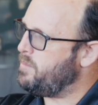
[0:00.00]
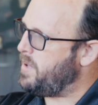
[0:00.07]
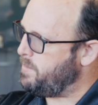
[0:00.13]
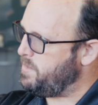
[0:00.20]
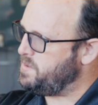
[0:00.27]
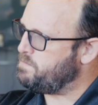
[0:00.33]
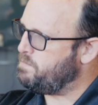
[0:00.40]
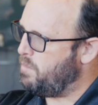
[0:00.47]
or
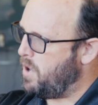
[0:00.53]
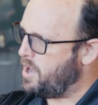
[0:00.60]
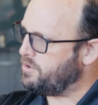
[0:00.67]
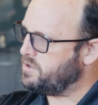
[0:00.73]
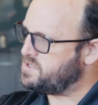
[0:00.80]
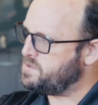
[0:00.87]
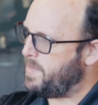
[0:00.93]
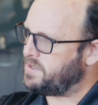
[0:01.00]
maybe
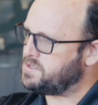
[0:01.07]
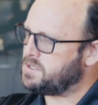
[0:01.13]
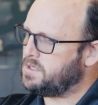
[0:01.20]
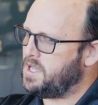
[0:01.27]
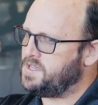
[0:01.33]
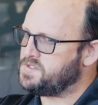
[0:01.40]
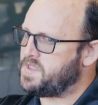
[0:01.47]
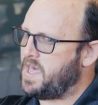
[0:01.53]
moderate
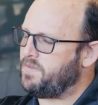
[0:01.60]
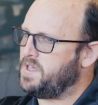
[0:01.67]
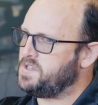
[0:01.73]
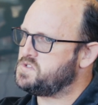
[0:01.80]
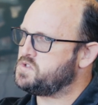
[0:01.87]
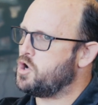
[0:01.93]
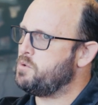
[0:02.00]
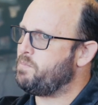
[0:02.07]
dementia, is that they
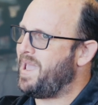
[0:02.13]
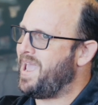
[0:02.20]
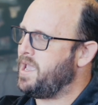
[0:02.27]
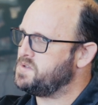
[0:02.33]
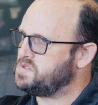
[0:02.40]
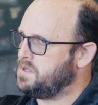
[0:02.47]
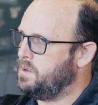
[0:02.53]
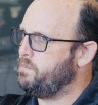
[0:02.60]
start
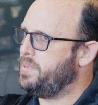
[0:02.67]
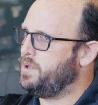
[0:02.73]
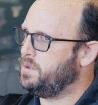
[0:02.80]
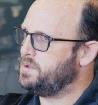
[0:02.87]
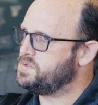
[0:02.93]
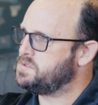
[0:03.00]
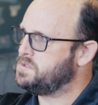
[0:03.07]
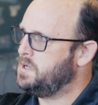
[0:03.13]
paying some
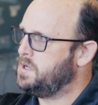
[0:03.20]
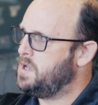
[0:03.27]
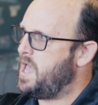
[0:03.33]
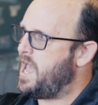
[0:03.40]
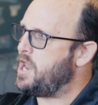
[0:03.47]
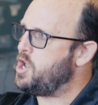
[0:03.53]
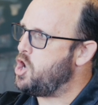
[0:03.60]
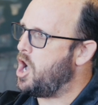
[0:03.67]
bills
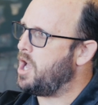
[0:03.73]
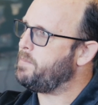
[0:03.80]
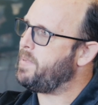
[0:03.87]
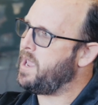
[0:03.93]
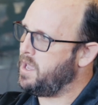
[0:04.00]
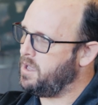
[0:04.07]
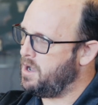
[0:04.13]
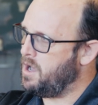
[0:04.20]
and not
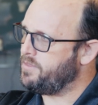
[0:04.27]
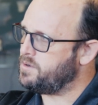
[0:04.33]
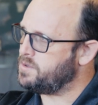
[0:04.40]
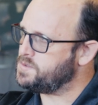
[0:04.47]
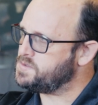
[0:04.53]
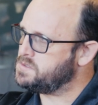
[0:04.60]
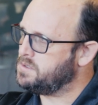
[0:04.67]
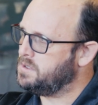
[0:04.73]
paying
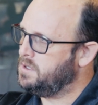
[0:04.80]
others.